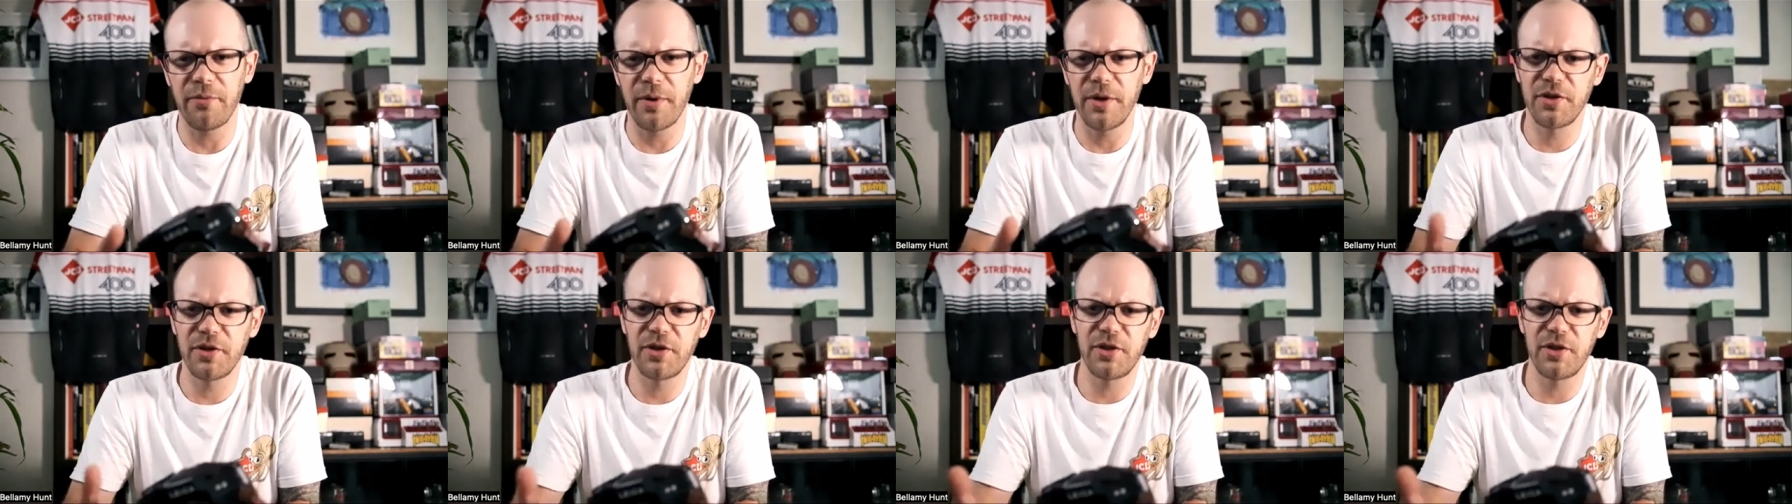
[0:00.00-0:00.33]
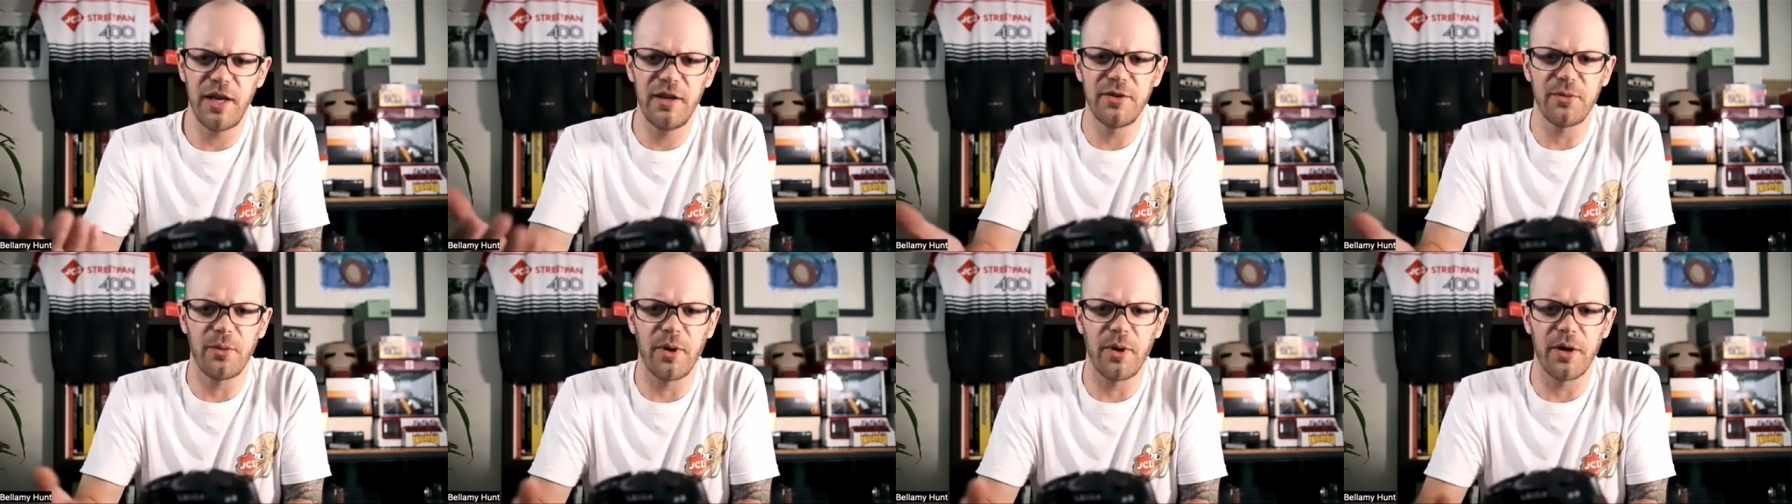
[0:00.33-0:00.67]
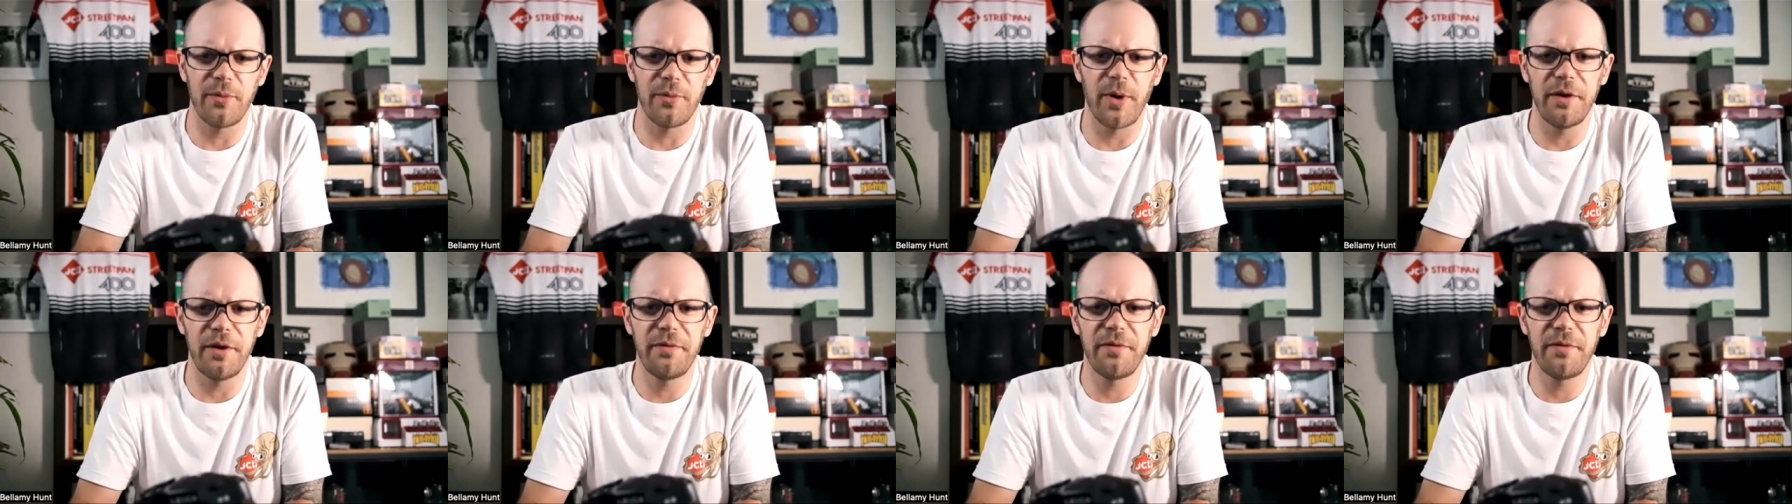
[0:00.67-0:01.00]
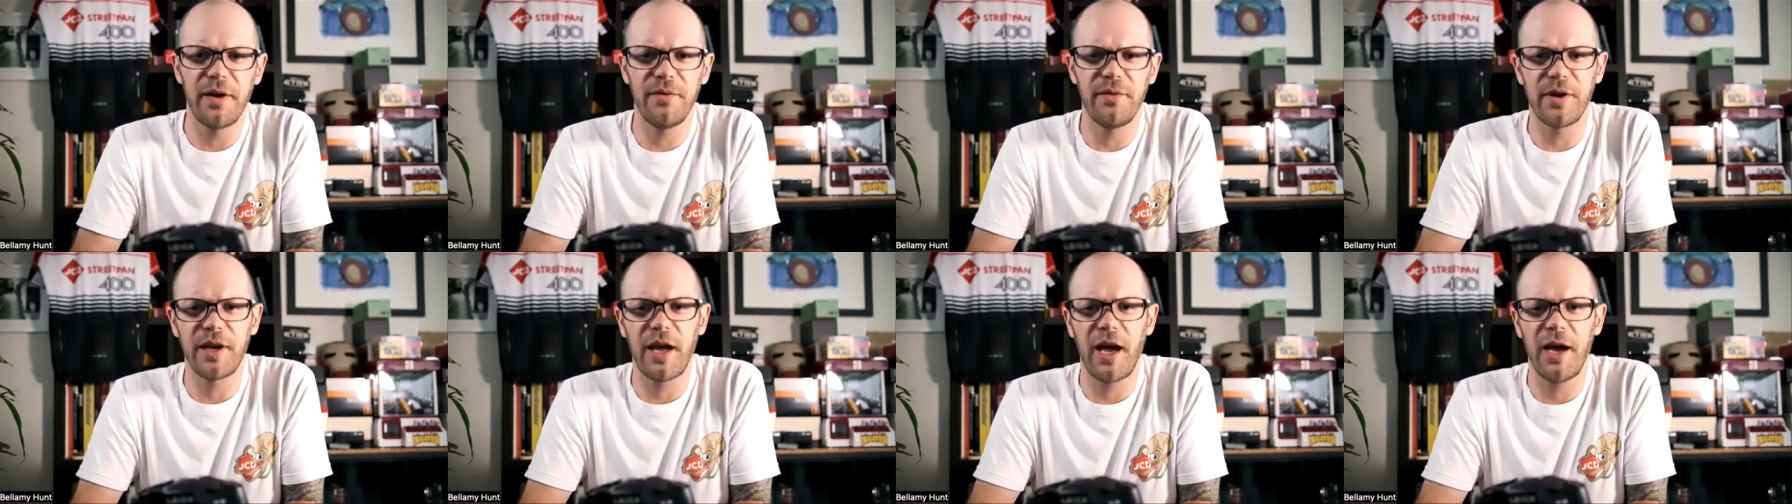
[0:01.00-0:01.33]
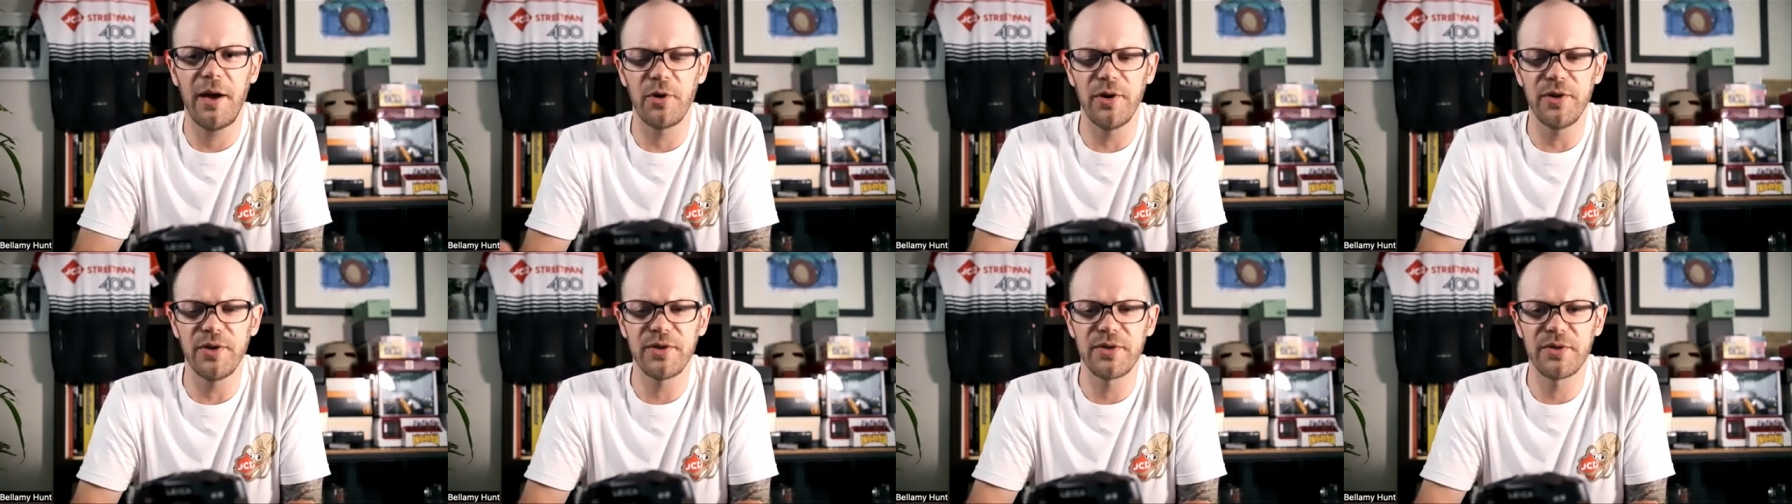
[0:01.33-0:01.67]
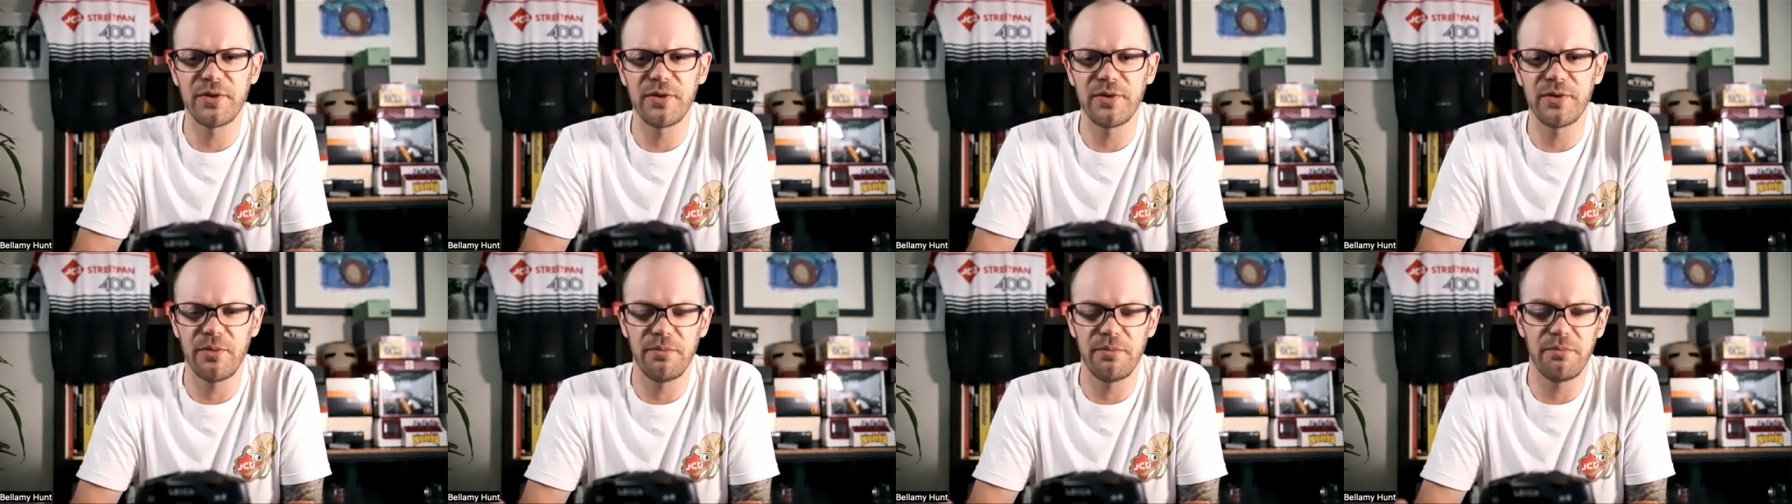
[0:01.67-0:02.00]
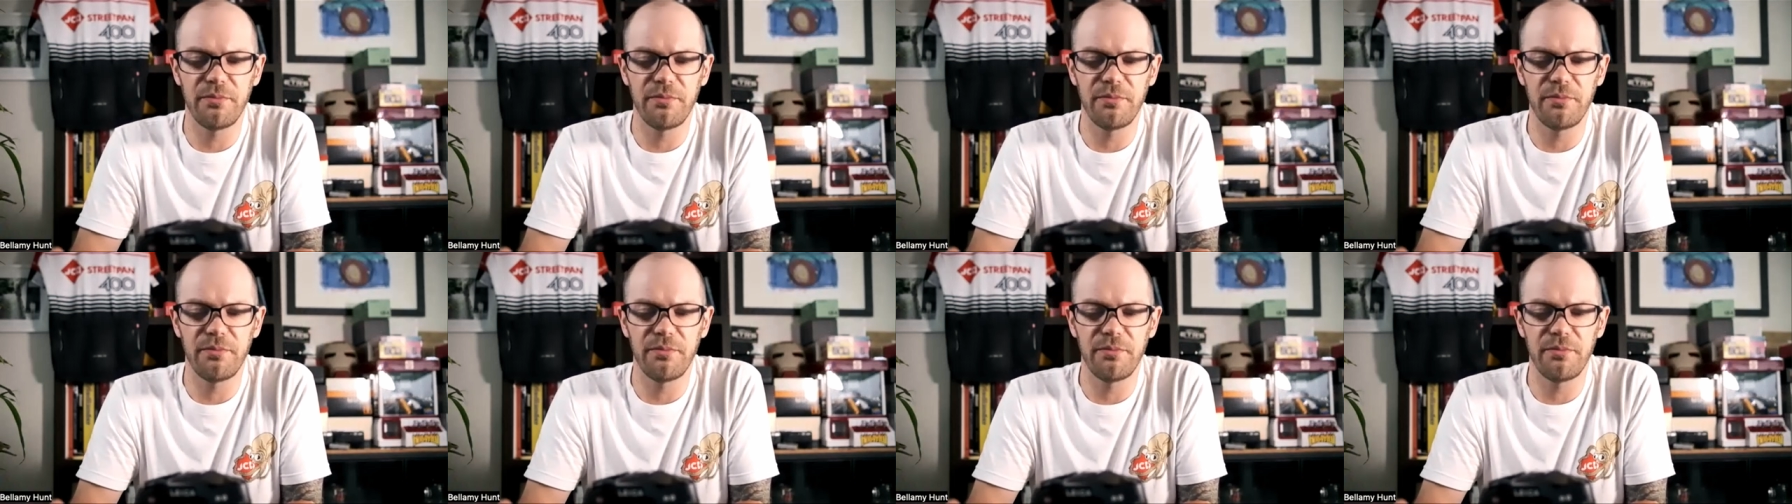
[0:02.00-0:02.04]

which is one of my favorite cameras.